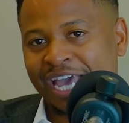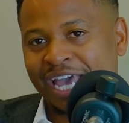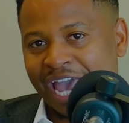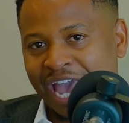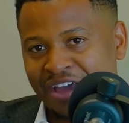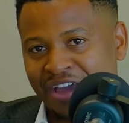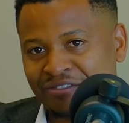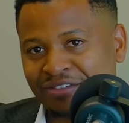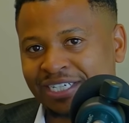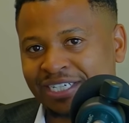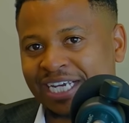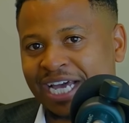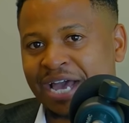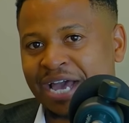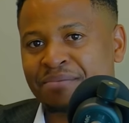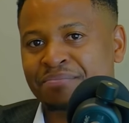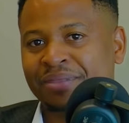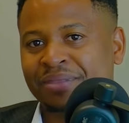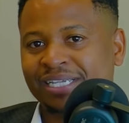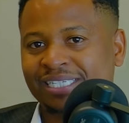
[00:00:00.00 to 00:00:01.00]
every
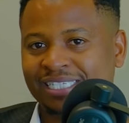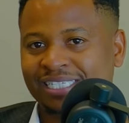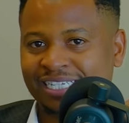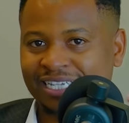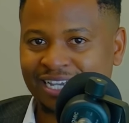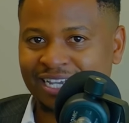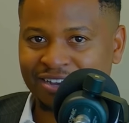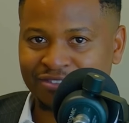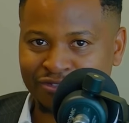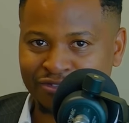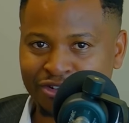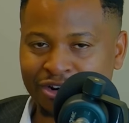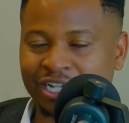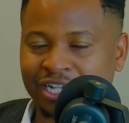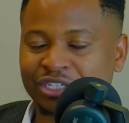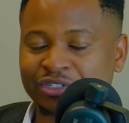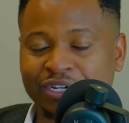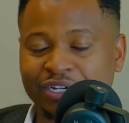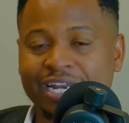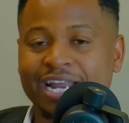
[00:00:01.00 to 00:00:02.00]
time they see a
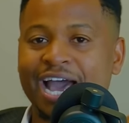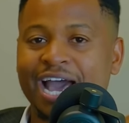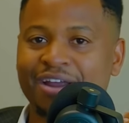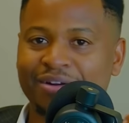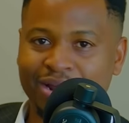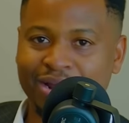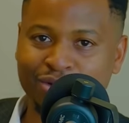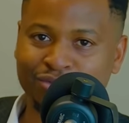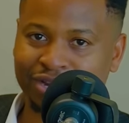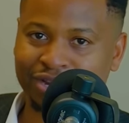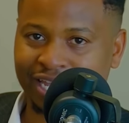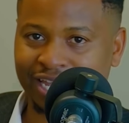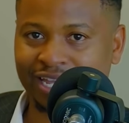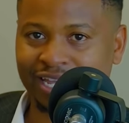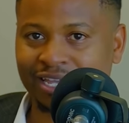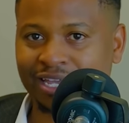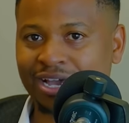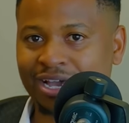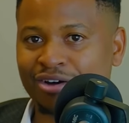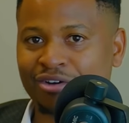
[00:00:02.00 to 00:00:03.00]
Forex trader around
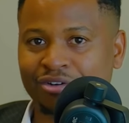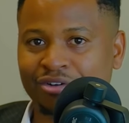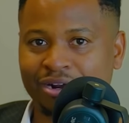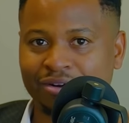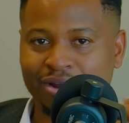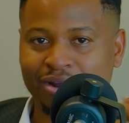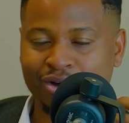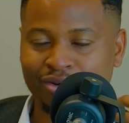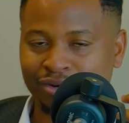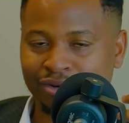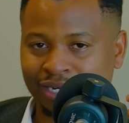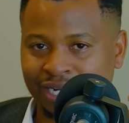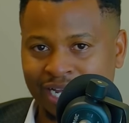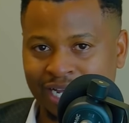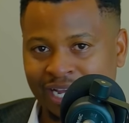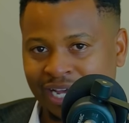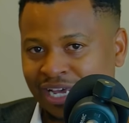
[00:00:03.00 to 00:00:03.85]
Kenya or around,